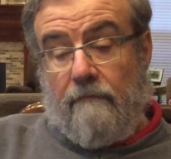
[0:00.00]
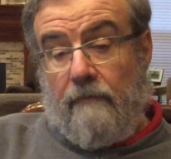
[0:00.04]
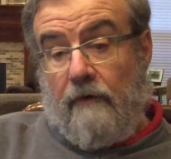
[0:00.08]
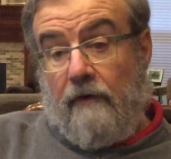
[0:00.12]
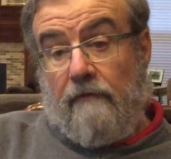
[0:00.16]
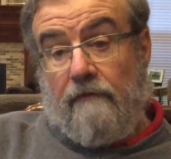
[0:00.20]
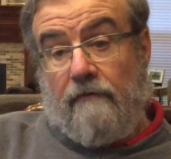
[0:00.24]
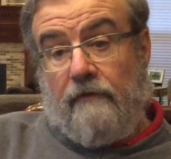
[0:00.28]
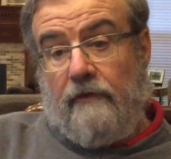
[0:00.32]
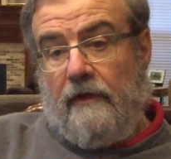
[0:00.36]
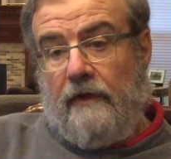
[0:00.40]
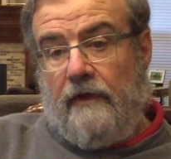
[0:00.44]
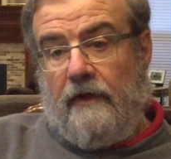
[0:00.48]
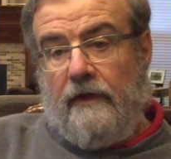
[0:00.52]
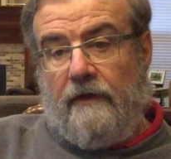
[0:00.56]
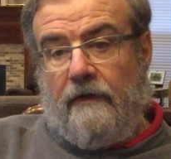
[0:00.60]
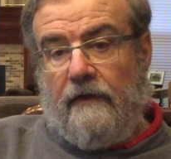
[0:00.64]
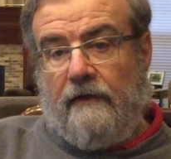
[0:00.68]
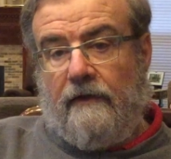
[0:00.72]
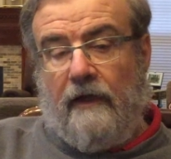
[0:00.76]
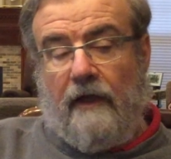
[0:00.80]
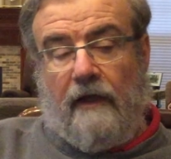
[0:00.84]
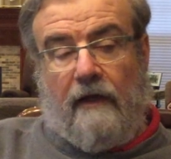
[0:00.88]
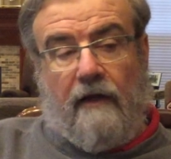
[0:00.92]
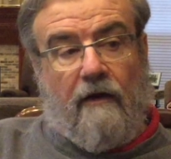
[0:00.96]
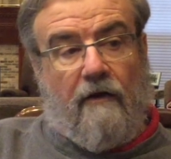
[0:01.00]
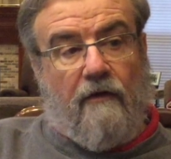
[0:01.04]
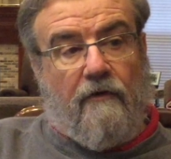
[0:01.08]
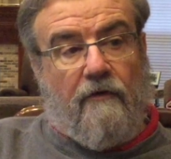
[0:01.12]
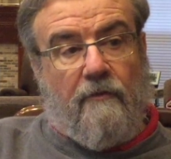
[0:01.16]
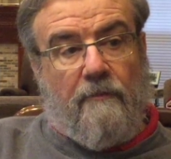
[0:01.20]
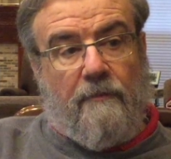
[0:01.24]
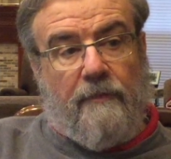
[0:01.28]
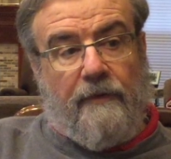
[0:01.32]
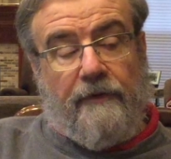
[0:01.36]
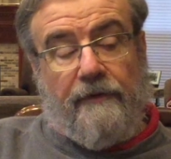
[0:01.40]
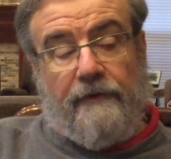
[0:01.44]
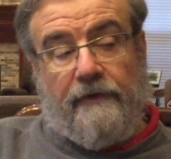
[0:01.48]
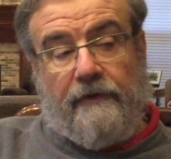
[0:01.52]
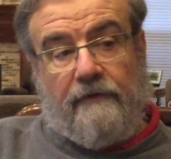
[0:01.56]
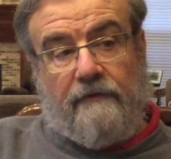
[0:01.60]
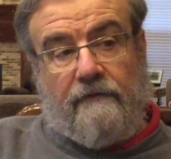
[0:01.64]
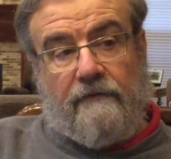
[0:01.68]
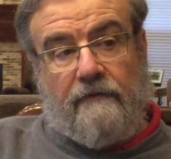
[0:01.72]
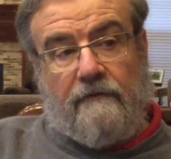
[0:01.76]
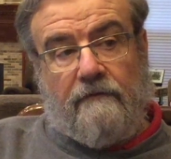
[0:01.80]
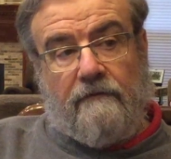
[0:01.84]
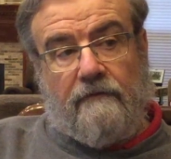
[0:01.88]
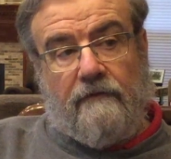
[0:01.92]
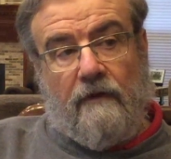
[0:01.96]
because you need to take care of your
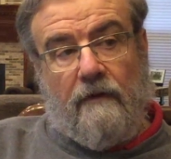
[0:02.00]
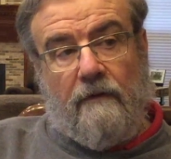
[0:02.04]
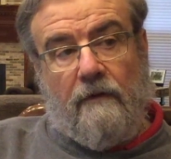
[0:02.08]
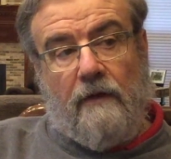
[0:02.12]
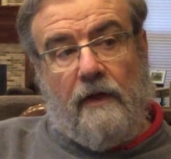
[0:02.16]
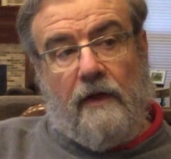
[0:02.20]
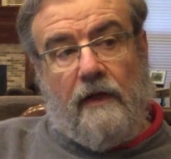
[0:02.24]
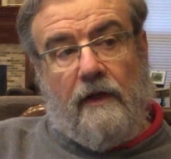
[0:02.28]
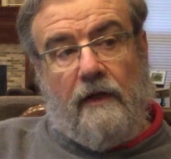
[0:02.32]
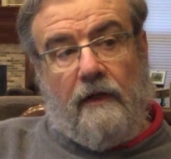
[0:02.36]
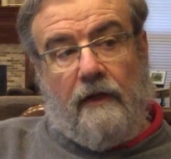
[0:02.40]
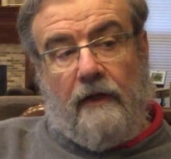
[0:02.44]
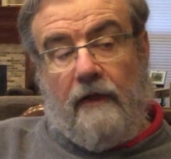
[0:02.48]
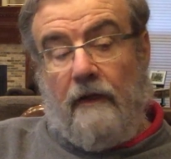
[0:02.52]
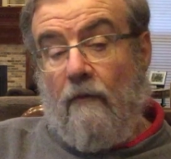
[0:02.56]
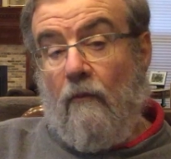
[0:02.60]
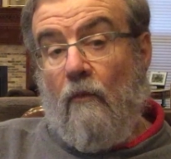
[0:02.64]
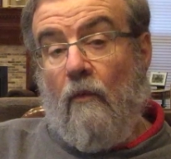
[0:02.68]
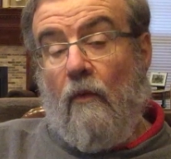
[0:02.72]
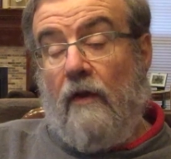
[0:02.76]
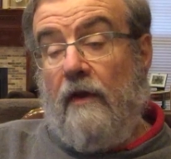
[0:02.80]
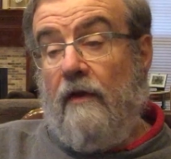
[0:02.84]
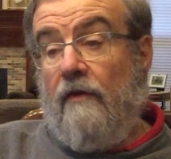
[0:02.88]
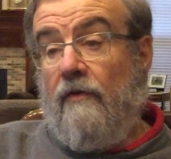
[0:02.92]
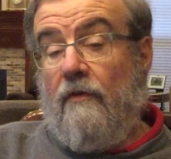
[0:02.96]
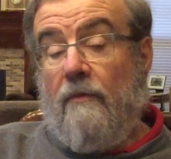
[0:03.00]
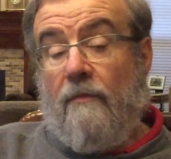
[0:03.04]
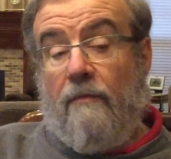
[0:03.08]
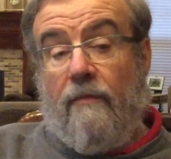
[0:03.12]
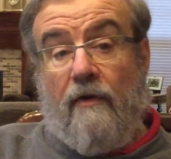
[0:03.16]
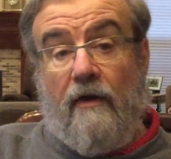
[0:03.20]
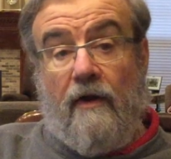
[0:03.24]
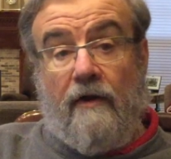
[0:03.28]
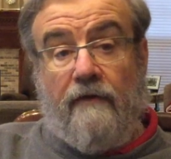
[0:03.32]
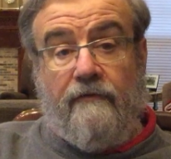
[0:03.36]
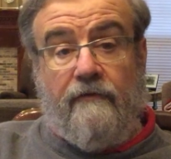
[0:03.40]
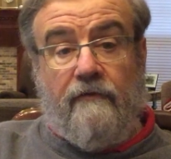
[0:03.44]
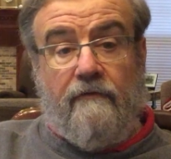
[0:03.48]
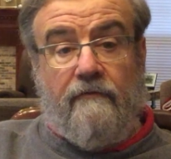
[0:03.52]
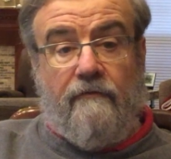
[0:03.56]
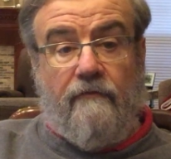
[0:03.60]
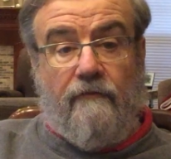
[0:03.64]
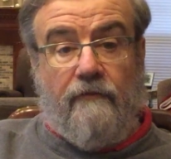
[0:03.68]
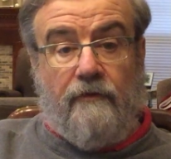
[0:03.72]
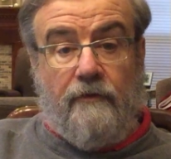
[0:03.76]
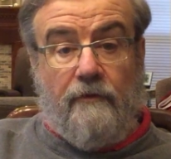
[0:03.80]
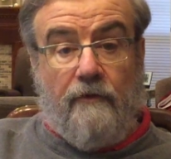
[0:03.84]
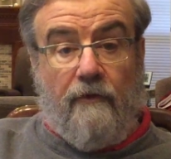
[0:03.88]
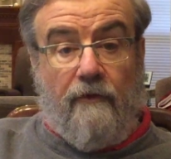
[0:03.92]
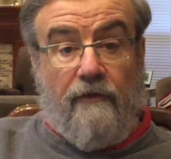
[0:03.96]
buildings, and so in the process
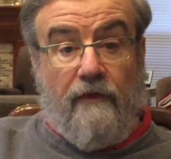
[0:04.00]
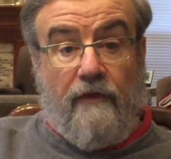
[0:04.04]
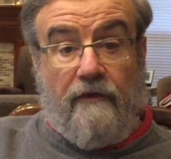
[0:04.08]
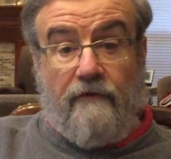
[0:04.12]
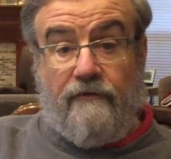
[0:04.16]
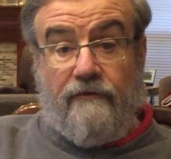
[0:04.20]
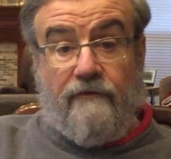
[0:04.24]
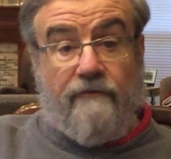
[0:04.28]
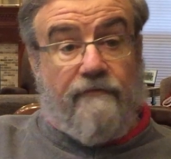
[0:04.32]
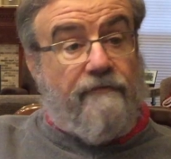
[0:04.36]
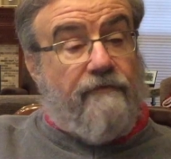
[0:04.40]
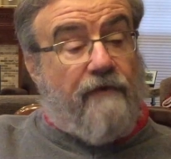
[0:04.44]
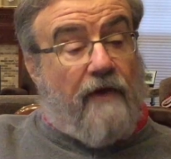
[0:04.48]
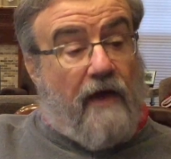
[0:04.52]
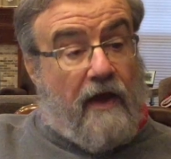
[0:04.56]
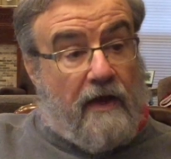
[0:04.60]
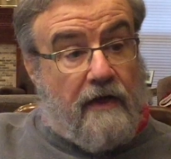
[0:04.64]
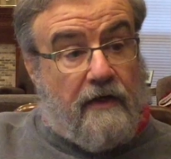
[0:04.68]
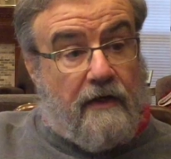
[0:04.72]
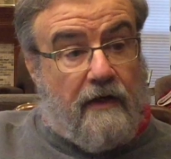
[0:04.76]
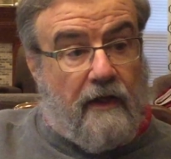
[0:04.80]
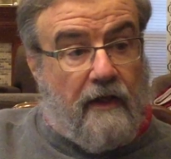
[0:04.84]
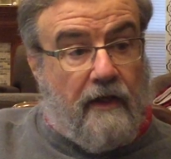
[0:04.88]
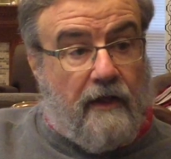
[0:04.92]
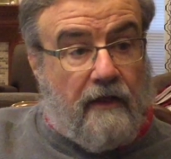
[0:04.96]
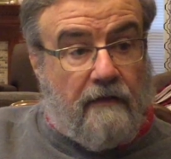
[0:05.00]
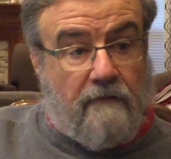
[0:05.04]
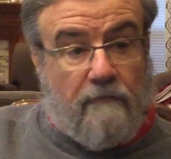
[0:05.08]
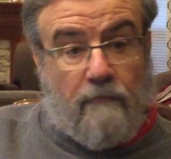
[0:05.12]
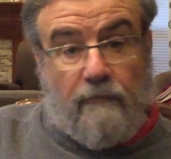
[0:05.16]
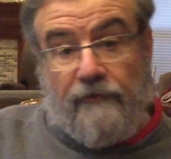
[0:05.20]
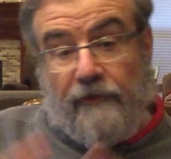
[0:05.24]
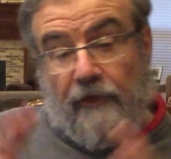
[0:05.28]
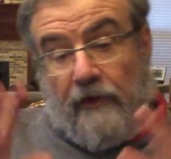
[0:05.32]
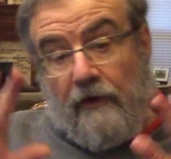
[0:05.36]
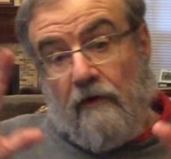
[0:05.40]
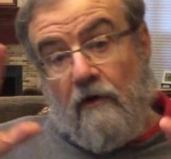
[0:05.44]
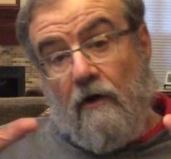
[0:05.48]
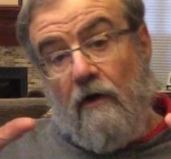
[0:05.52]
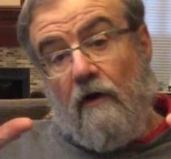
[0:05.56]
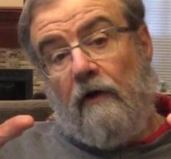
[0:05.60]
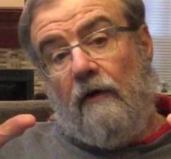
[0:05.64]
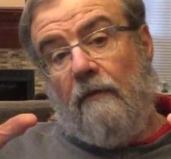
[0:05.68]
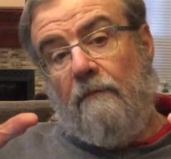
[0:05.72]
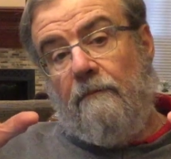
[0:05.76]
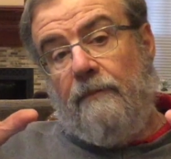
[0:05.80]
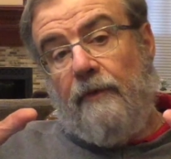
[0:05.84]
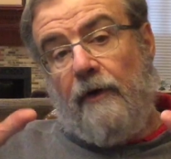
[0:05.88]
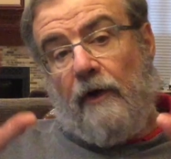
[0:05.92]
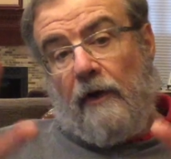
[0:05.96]
of doing, they find what they call a
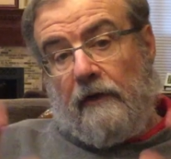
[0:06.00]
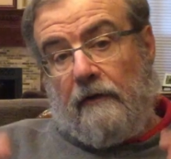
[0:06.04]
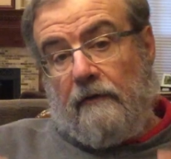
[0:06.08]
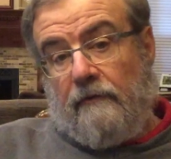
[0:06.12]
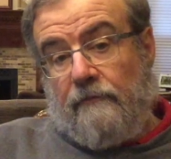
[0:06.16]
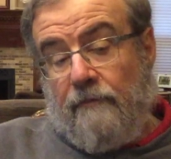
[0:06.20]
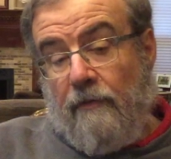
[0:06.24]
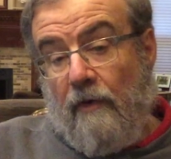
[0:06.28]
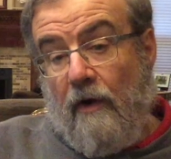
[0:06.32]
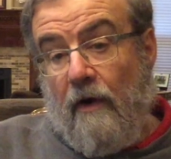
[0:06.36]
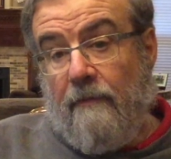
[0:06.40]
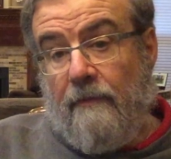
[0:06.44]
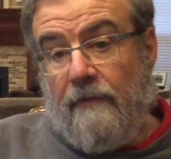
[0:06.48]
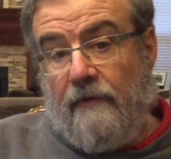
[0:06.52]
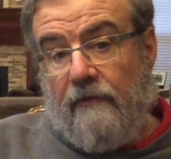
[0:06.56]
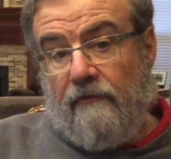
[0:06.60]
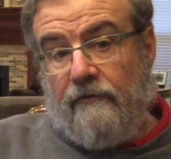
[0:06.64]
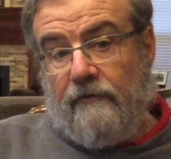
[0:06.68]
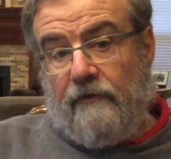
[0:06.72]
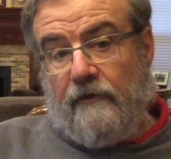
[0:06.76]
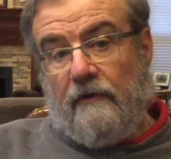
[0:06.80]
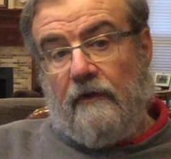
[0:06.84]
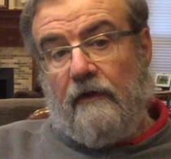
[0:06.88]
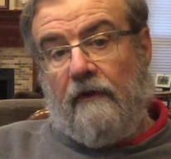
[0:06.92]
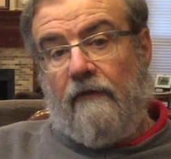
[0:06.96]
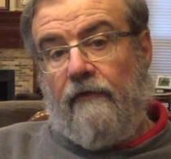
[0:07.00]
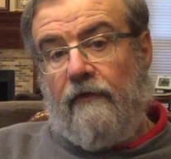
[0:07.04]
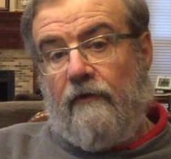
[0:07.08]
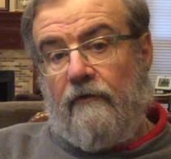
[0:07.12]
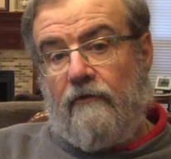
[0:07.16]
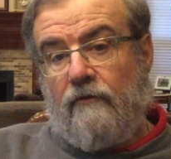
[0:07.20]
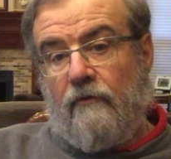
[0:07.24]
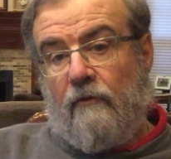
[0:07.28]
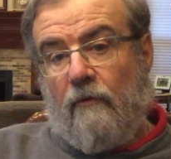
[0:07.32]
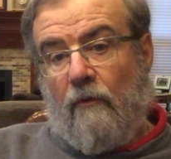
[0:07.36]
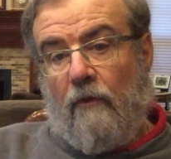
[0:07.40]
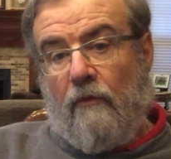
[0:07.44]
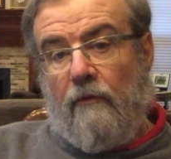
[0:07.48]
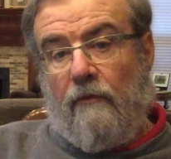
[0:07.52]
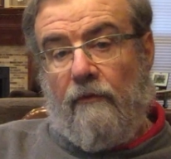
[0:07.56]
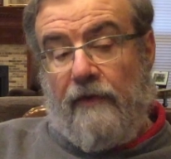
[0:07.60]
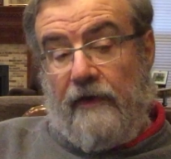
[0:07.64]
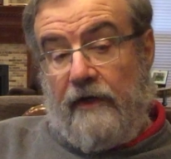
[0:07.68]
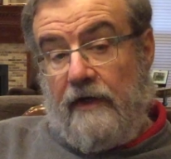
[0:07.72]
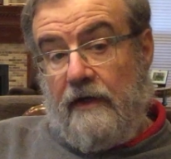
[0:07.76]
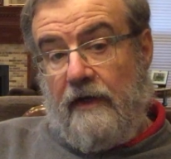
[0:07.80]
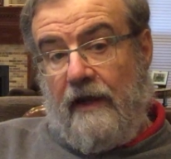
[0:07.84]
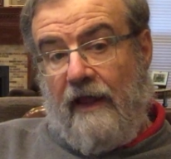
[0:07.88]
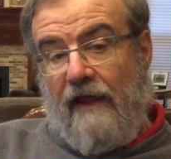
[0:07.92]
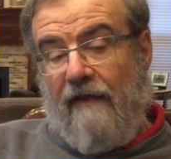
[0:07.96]
book. It's probably just a lengthy scroll. They
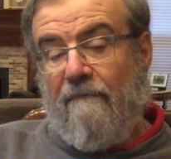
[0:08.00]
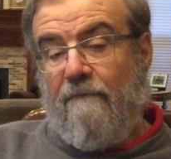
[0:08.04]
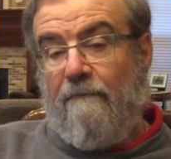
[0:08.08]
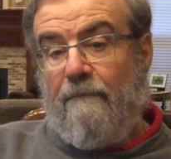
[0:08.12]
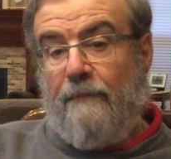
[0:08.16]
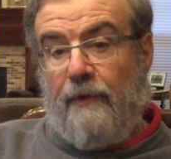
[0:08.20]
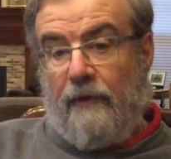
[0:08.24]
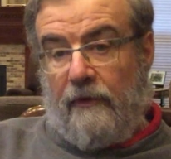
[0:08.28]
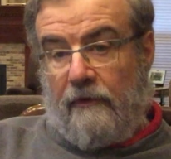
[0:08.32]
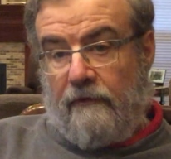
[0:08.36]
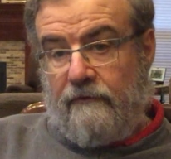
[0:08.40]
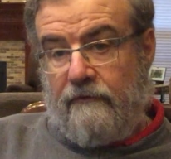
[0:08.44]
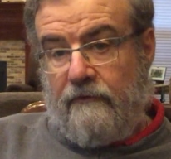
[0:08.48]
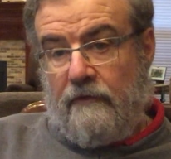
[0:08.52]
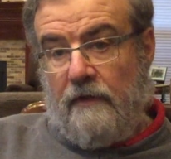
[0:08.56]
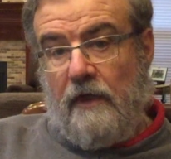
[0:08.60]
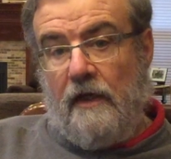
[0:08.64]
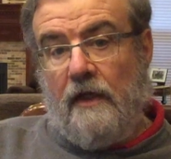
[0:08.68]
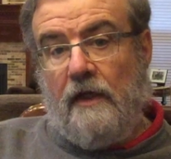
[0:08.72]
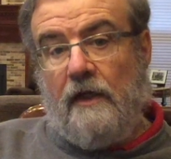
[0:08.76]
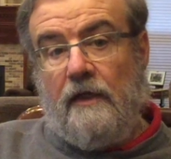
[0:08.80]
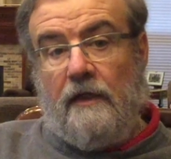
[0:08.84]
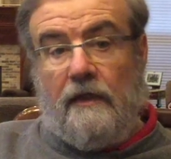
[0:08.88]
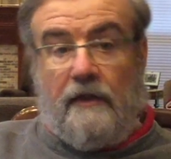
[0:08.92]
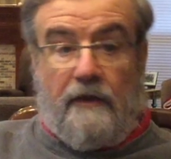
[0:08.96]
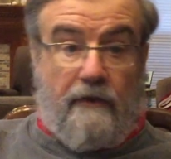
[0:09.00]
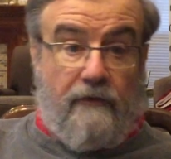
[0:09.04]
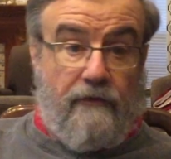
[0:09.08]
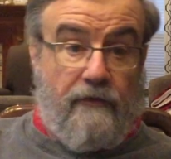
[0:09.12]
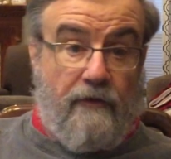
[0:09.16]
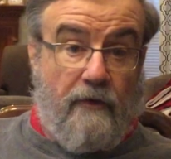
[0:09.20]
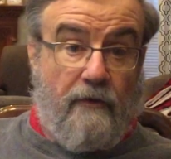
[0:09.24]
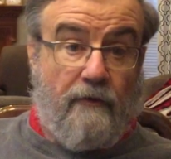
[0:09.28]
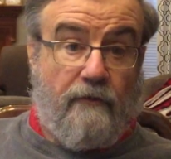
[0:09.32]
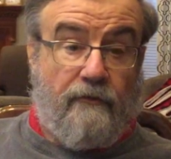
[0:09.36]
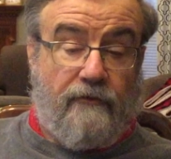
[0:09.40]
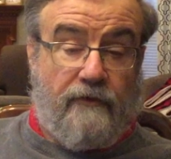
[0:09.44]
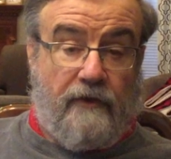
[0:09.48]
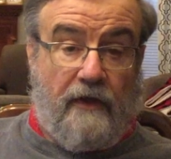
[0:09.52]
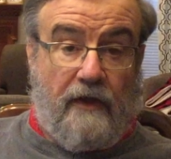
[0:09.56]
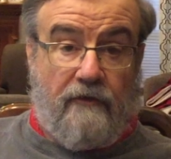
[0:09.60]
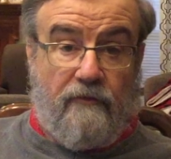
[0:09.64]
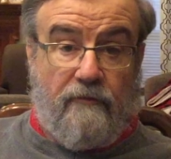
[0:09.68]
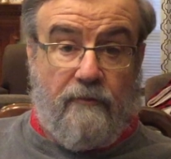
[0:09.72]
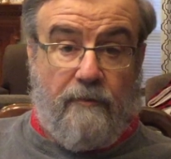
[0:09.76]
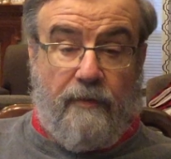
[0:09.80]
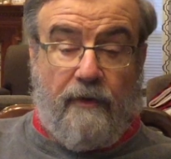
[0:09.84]
didn't have books in those days.